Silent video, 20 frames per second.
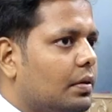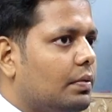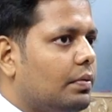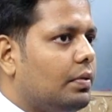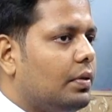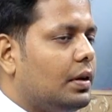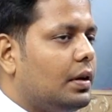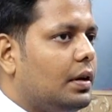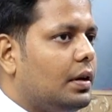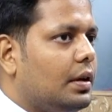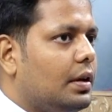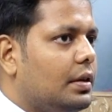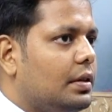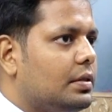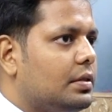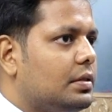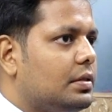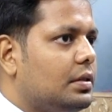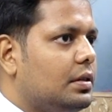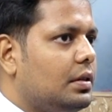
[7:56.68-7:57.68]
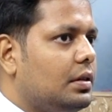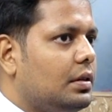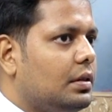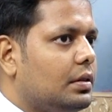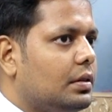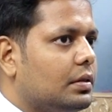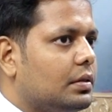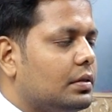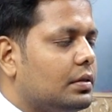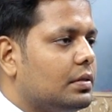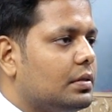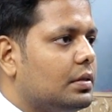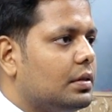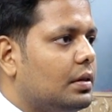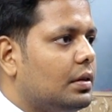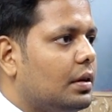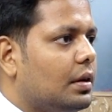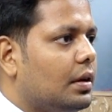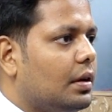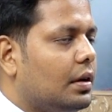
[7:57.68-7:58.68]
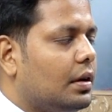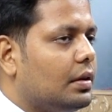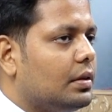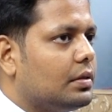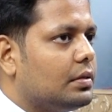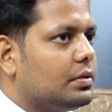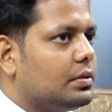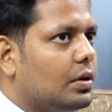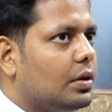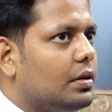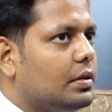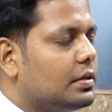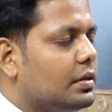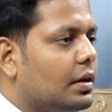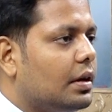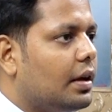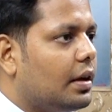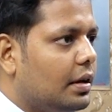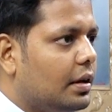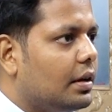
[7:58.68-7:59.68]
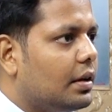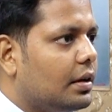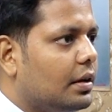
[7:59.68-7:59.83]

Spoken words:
For ST, sir, sorry, sir, I